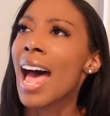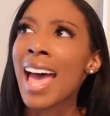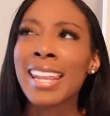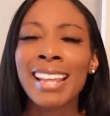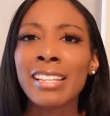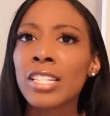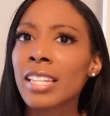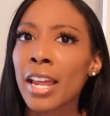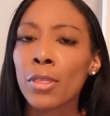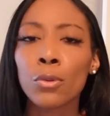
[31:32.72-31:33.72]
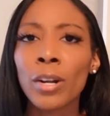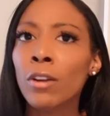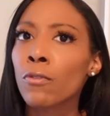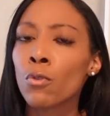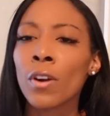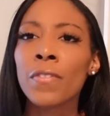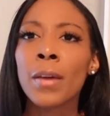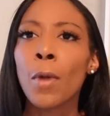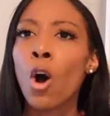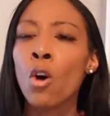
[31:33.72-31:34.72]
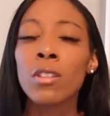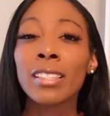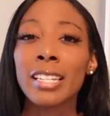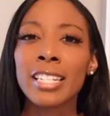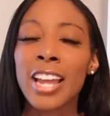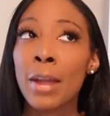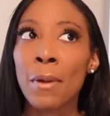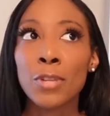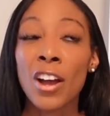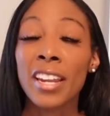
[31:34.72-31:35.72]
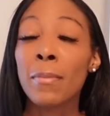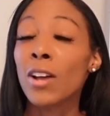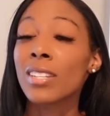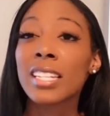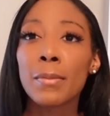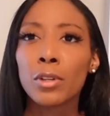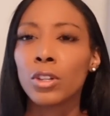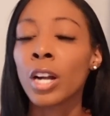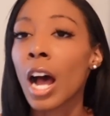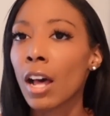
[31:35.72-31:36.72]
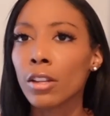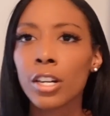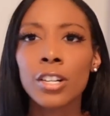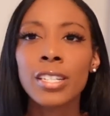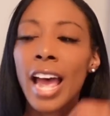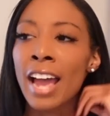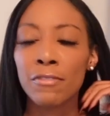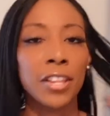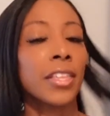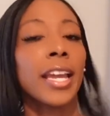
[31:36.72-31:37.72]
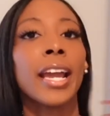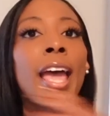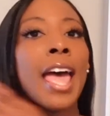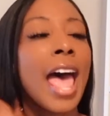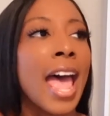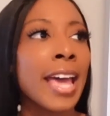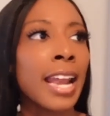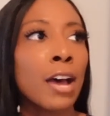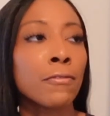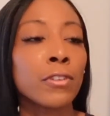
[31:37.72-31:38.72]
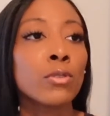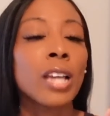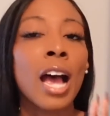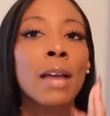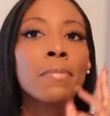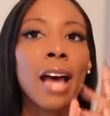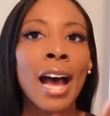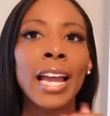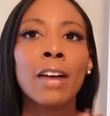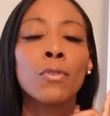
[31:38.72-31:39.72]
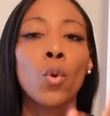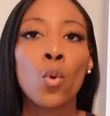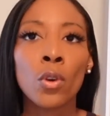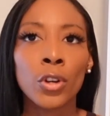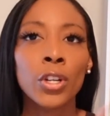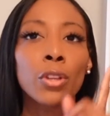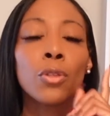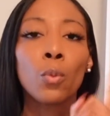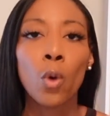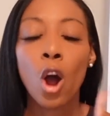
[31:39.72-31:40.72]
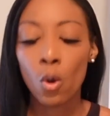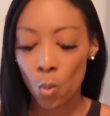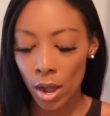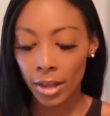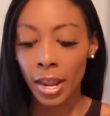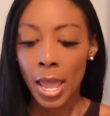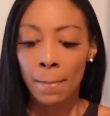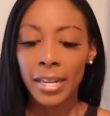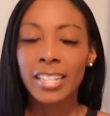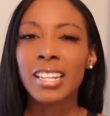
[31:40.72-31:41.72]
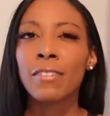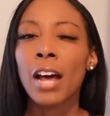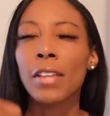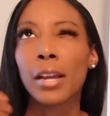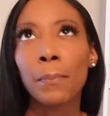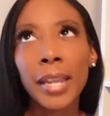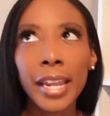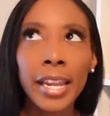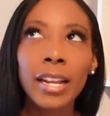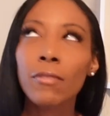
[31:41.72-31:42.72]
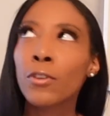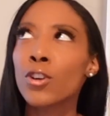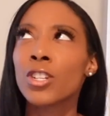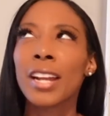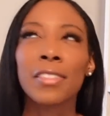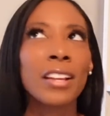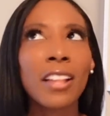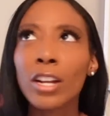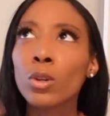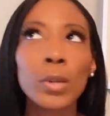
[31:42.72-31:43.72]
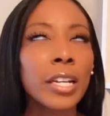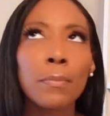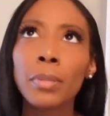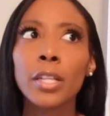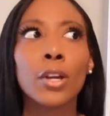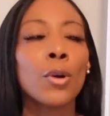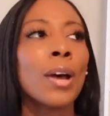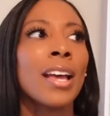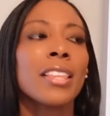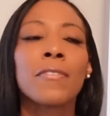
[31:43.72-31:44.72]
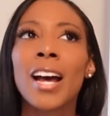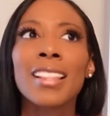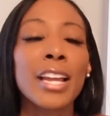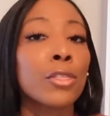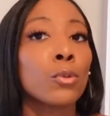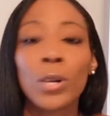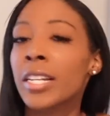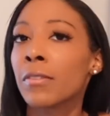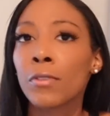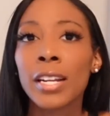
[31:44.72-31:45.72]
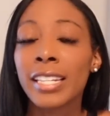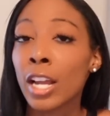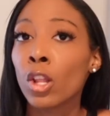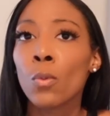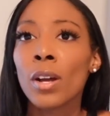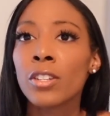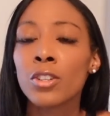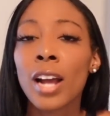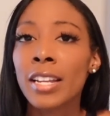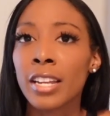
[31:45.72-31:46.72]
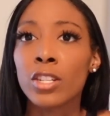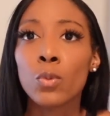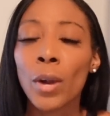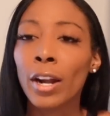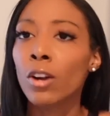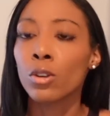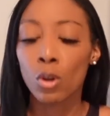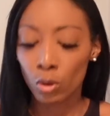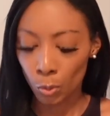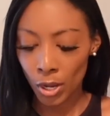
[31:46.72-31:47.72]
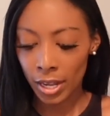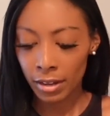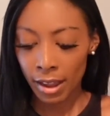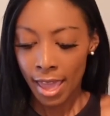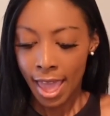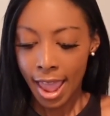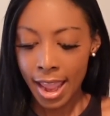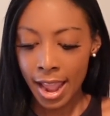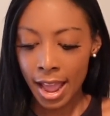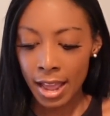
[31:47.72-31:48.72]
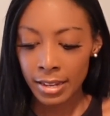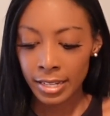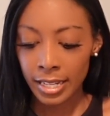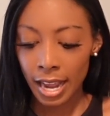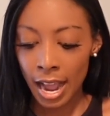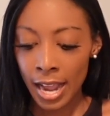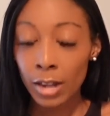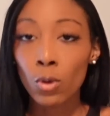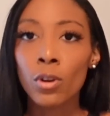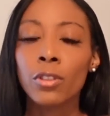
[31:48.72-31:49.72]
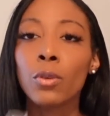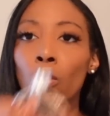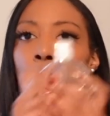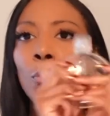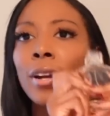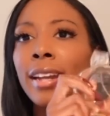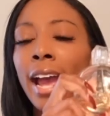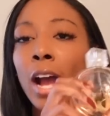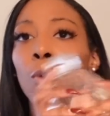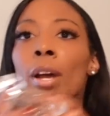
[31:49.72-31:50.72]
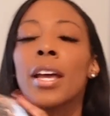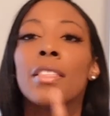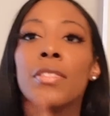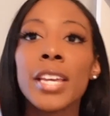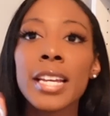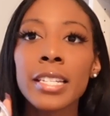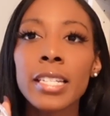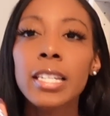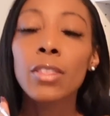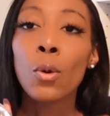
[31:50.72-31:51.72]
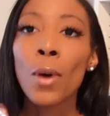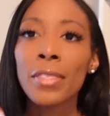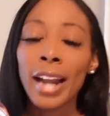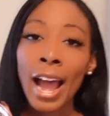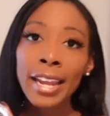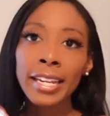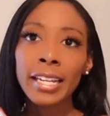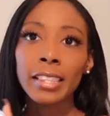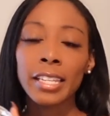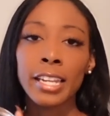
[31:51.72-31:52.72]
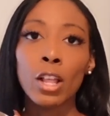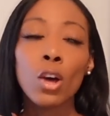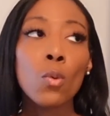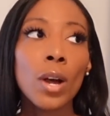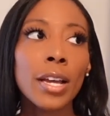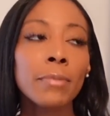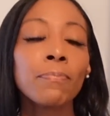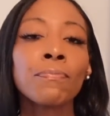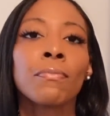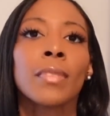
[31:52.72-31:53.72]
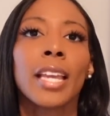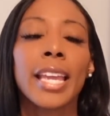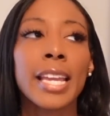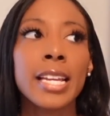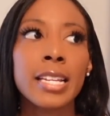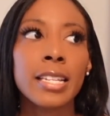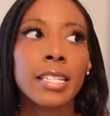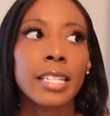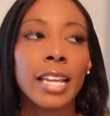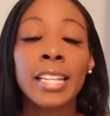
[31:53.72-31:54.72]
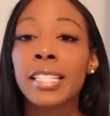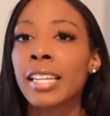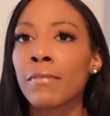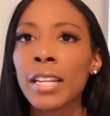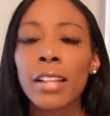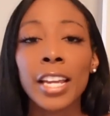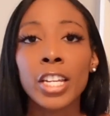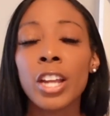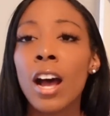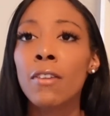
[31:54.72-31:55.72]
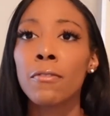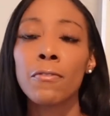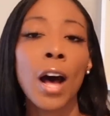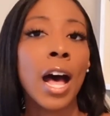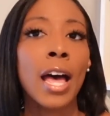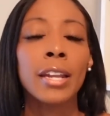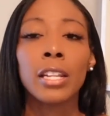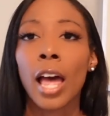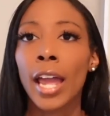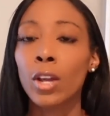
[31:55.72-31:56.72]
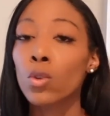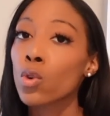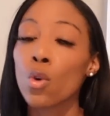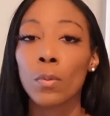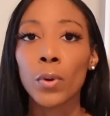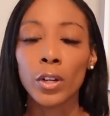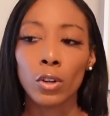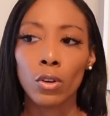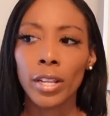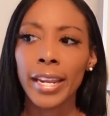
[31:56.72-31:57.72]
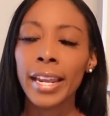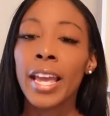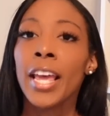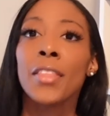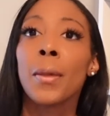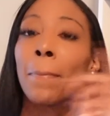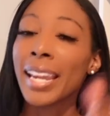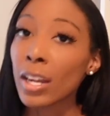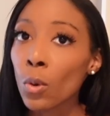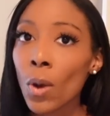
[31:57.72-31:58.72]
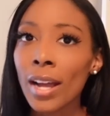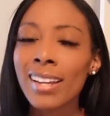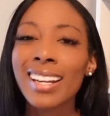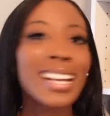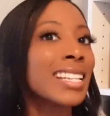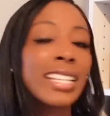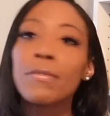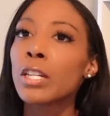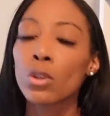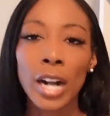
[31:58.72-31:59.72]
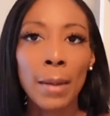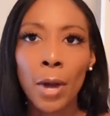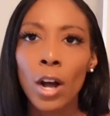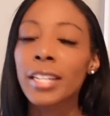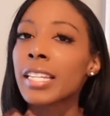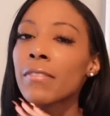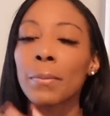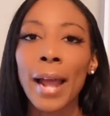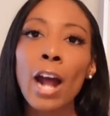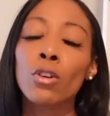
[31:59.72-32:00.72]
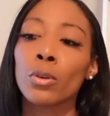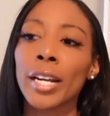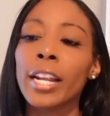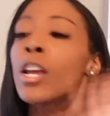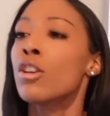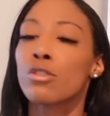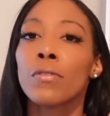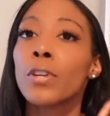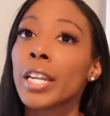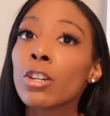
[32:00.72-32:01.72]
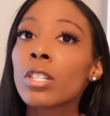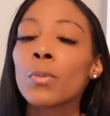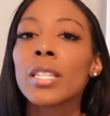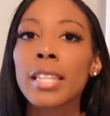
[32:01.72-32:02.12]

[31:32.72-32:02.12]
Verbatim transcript: and at least like three or four of them all look the same. I'm talking about similar colors, everything. And a few times I have ordered the wrong one because they've got like a pink version, I think like a green and blue. They've got like three different yellow ones, you guys, I swear, a gold one and I had ordered the wrong one. Now, this, the one that I get, the yellow one, is, it's giving like young, fun, like corporate girly. The pink one is giving grandma, it's giving powdery. So if you hear someone